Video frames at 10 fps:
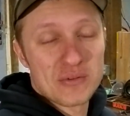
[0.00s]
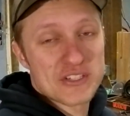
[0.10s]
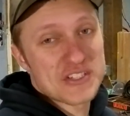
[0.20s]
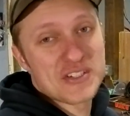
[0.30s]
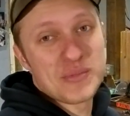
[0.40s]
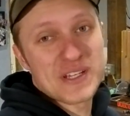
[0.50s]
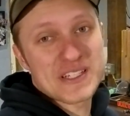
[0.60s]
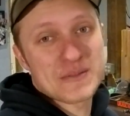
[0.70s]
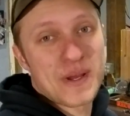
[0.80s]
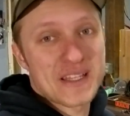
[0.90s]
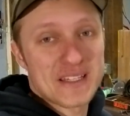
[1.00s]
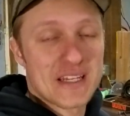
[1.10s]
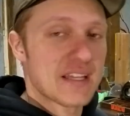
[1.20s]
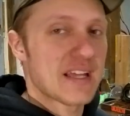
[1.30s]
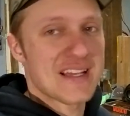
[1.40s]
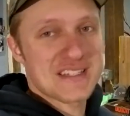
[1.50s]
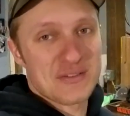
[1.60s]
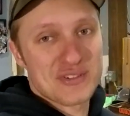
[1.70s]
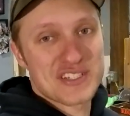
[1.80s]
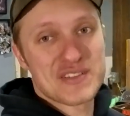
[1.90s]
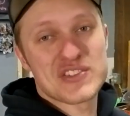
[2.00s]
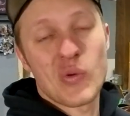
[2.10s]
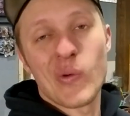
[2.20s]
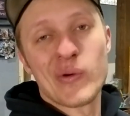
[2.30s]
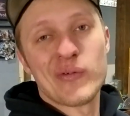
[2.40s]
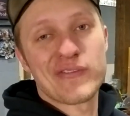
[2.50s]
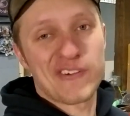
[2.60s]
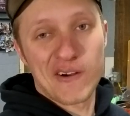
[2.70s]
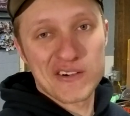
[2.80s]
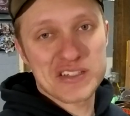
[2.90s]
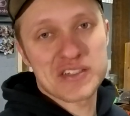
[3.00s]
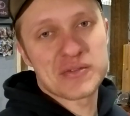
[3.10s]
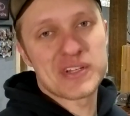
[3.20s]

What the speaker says: which is to be expected as it receives oil first,